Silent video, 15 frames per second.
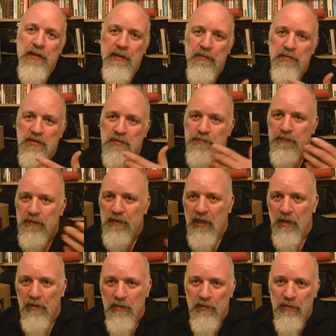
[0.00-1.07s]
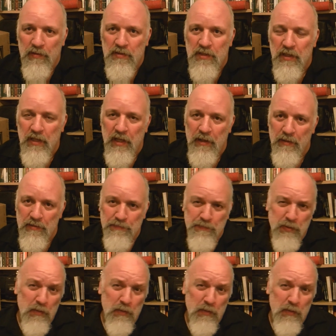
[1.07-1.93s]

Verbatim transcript: It was you know looked at, it was